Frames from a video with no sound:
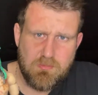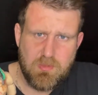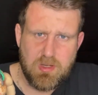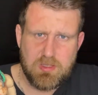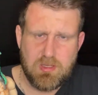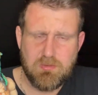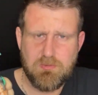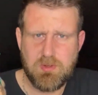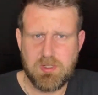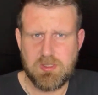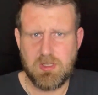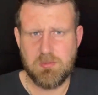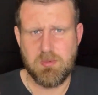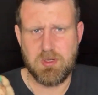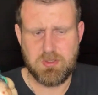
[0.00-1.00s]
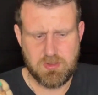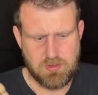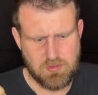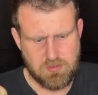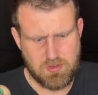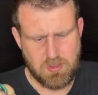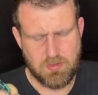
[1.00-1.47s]
I don't think so much
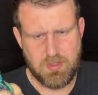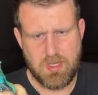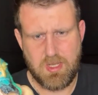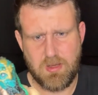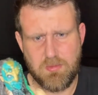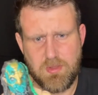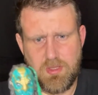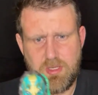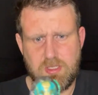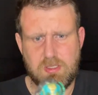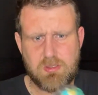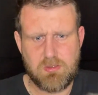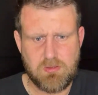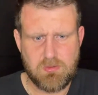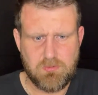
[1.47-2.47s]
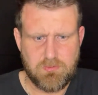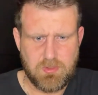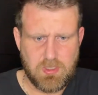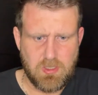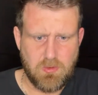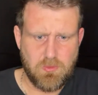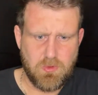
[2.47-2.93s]
so now, but this
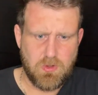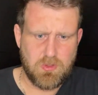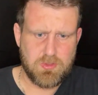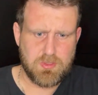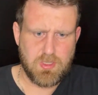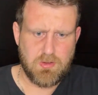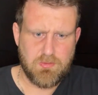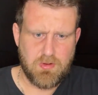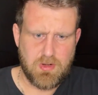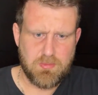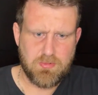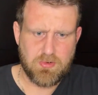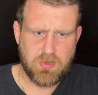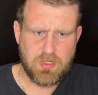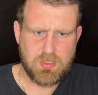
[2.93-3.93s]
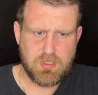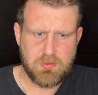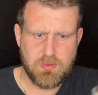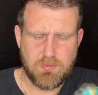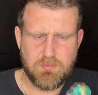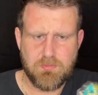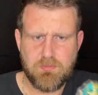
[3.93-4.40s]
figure was a very pricey
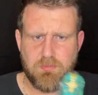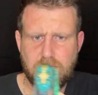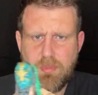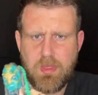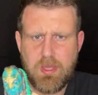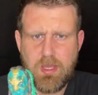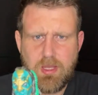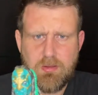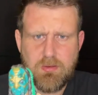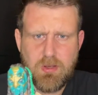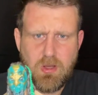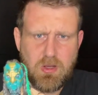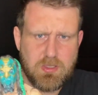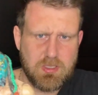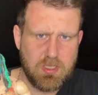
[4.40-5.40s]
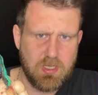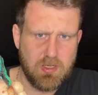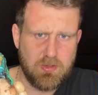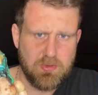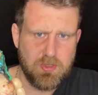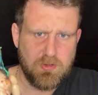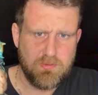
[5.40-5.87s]
one and hard to get
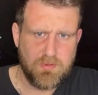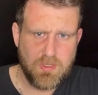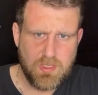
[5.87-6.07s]
hold of.